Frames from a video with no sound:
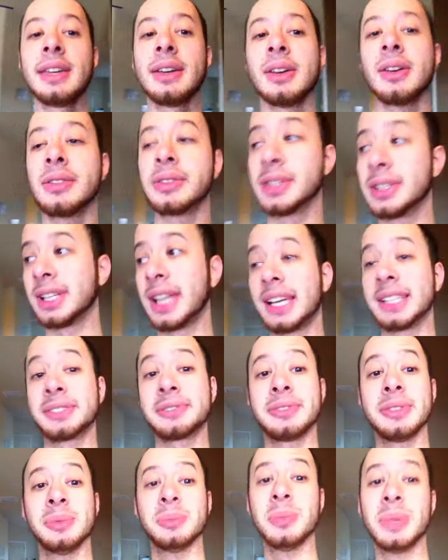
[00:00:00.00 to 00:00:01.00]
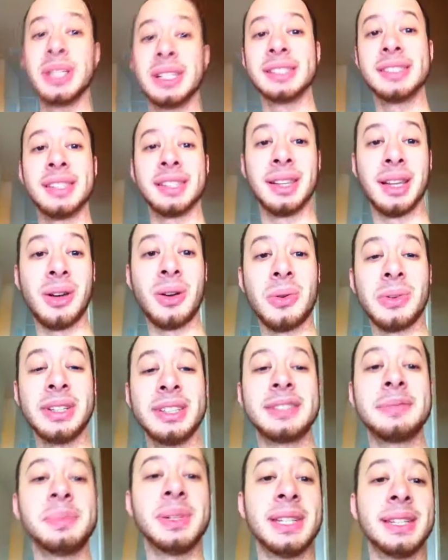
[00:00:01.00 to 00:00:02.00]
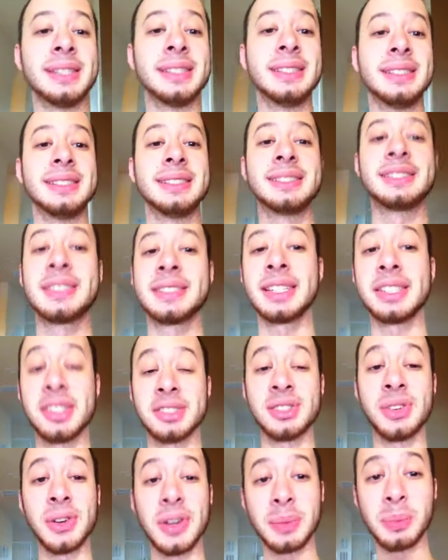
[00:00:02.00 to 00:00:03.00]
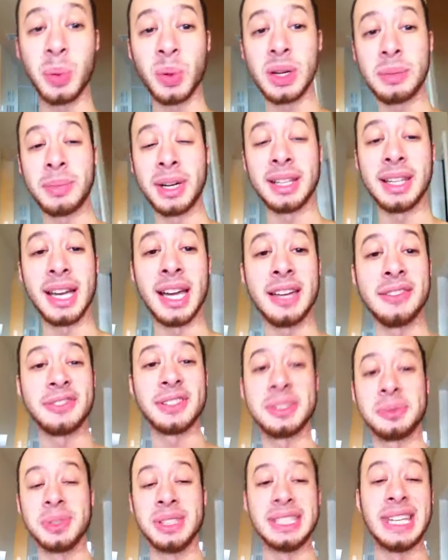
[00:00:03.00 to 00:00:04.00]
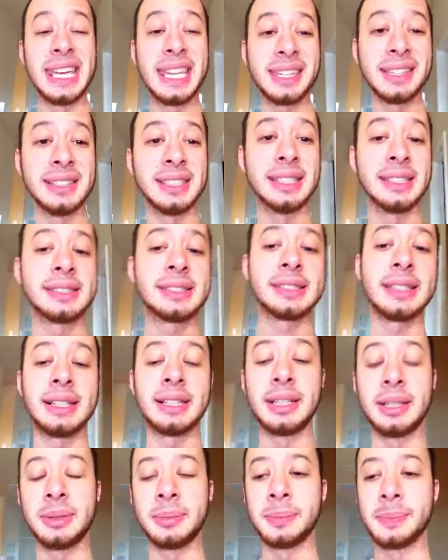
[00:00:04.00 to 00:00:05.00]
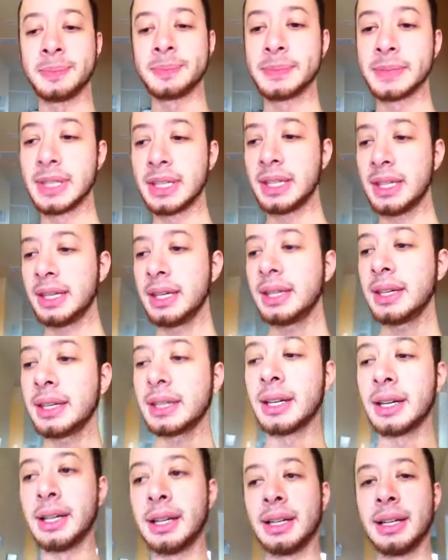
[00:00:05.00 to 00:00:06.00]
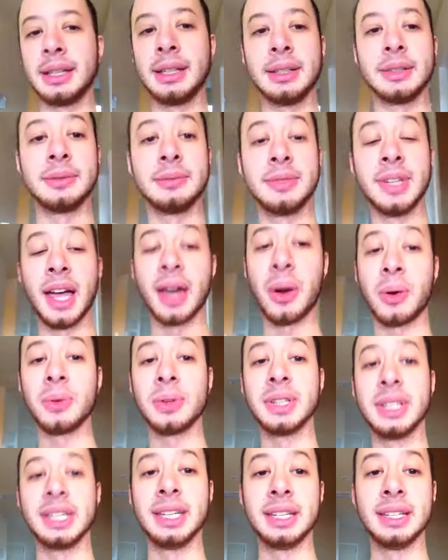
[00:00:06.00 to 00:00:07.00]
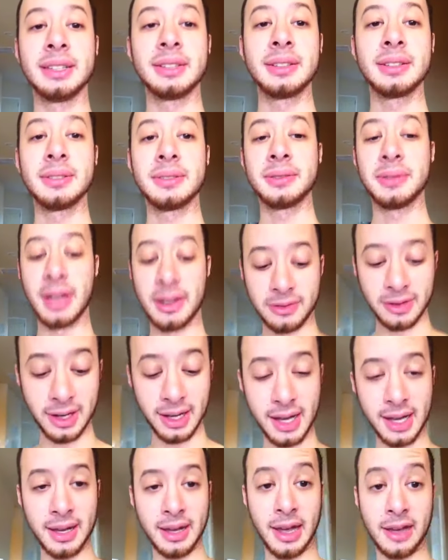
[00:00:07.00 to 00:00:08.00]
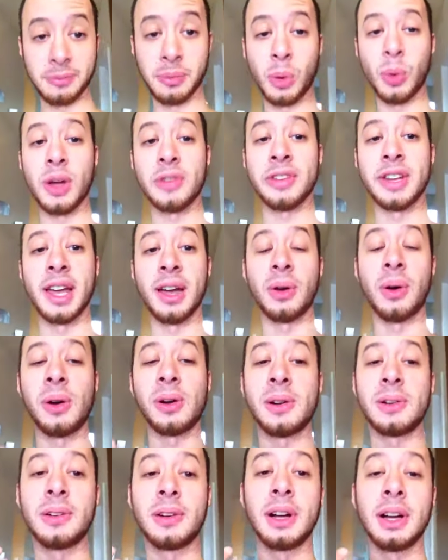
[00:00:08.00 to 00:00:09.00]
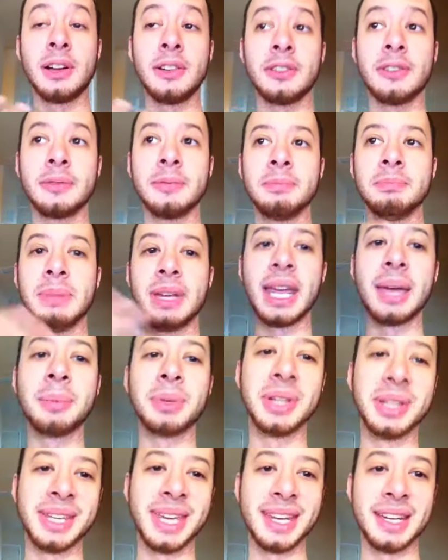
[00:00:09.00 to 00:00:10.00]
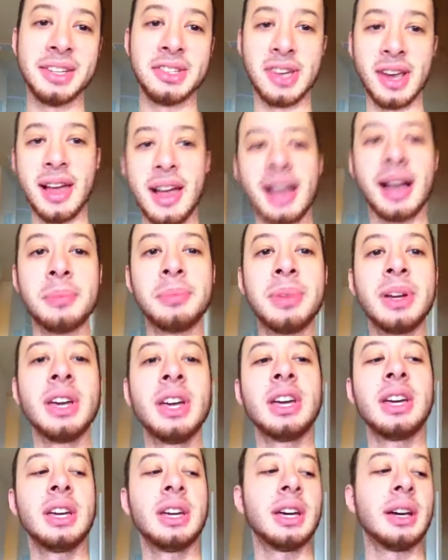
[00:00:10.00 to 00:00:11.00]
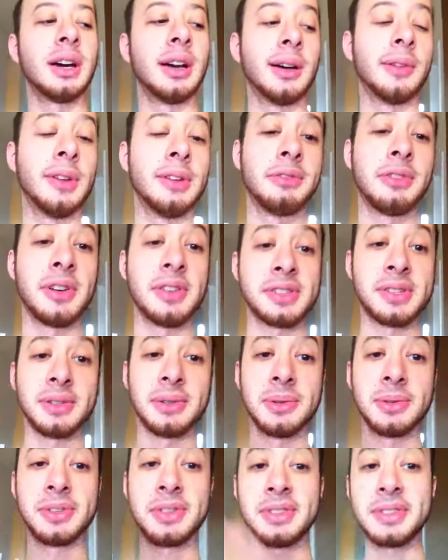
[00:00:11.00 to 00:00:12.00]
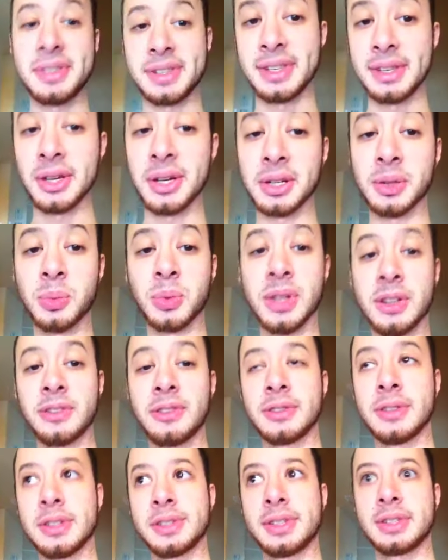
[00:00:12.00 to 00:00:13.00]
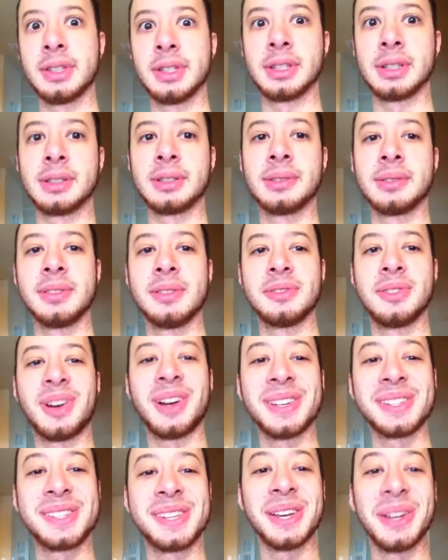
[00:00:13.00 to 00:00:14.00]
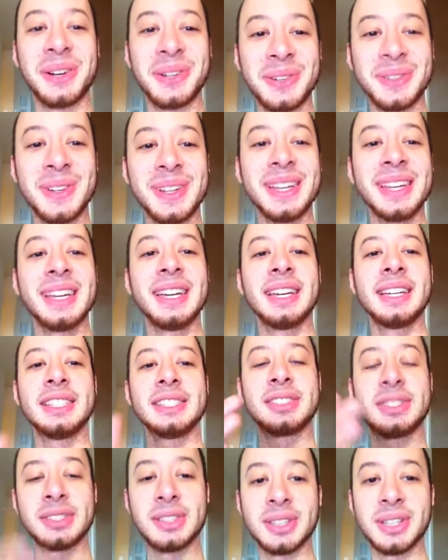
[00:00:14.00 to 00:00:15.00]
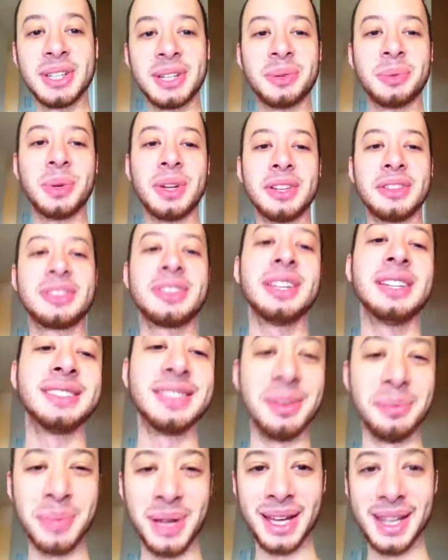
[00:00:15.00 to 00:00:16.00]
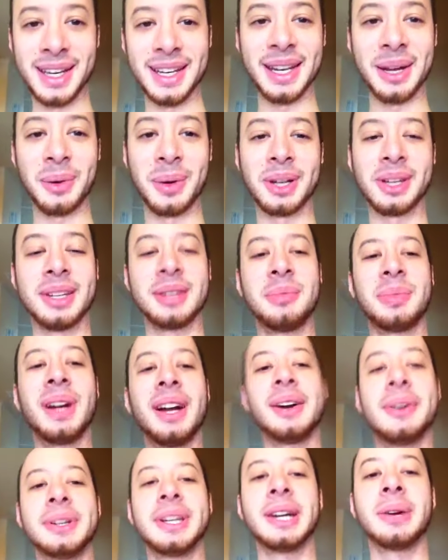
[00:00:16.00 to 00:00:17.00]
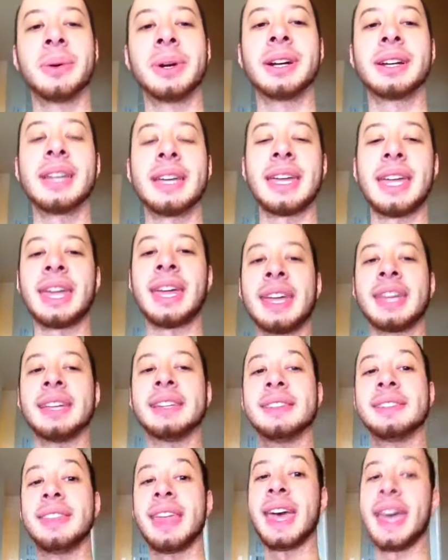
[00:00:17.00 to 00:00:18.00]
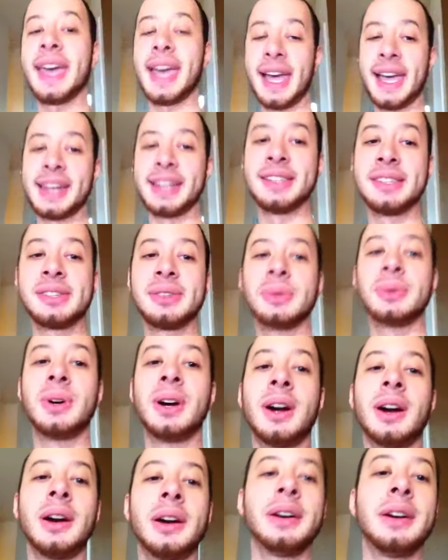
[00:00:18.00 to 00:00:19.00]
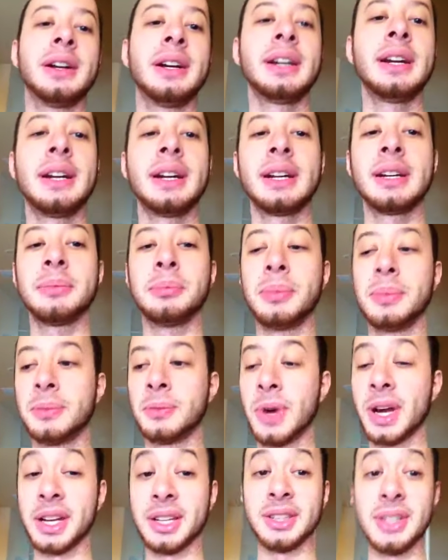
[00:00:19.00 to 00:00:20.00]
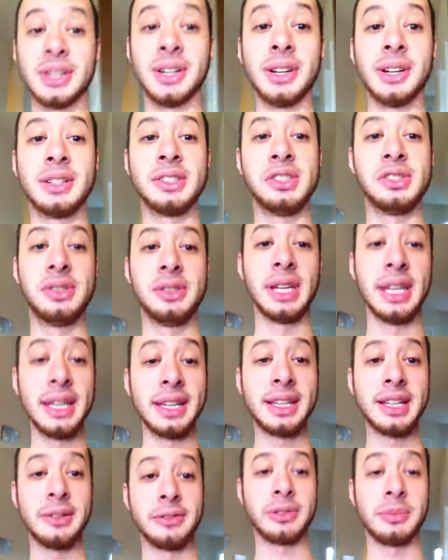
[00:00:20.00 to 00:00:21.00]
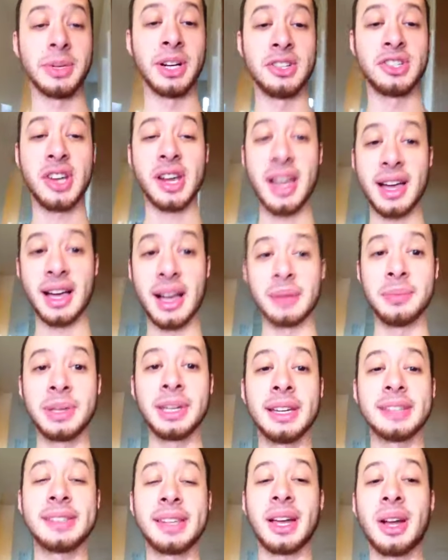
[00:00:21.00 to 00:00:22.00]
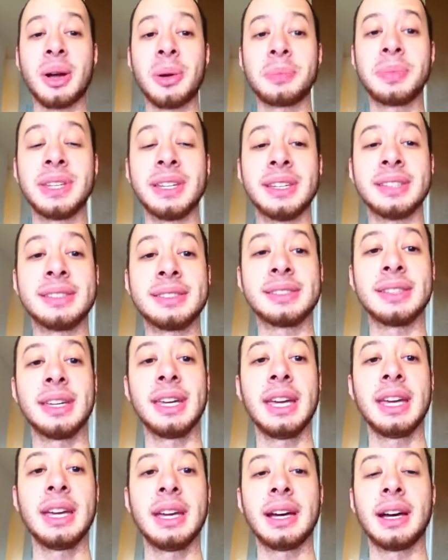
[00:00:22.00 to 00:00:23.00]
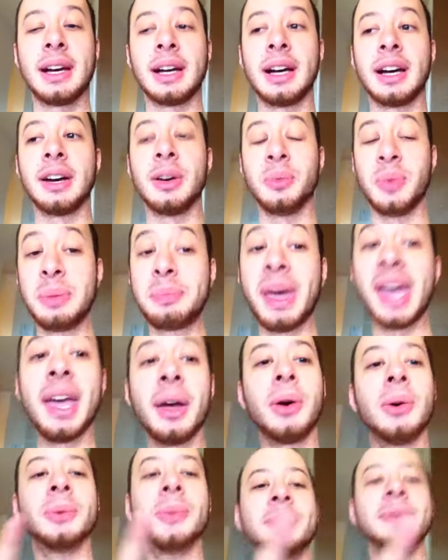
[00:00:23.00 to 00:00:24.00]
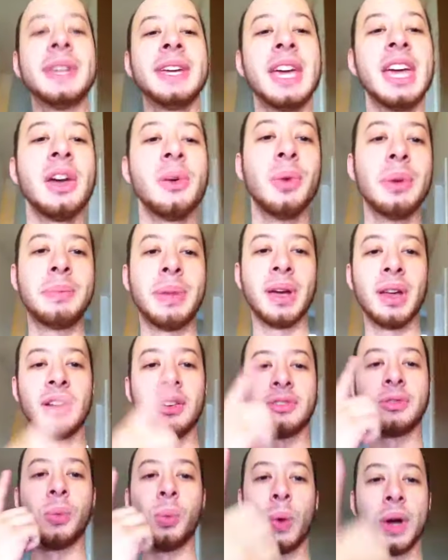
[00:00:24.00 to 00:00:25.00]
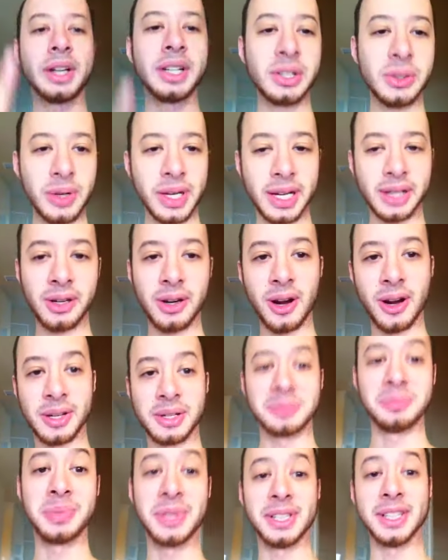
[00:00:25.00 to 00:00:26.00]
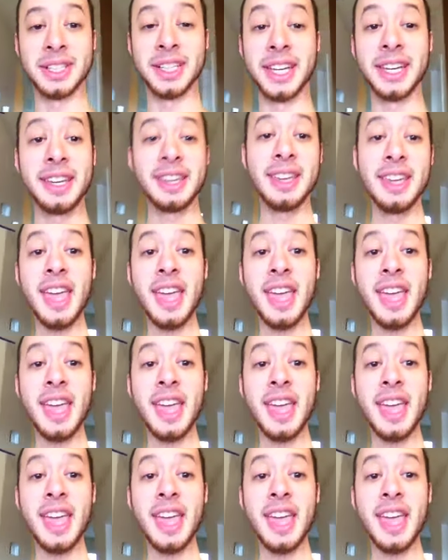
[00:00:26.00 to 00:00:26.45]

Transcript: Over the last few months alone, it's been such a turning point in my life. It's ridiculous. Um, uh, not only have I, have my wife and I all, uh, been able to get a job, Uh, we've also stuck with stuck. We've also stood with Instant Payday Network and Empower Network, and that added to our regular income from our job has helped us. Uh, we pay oh, we paid off one credit card completely.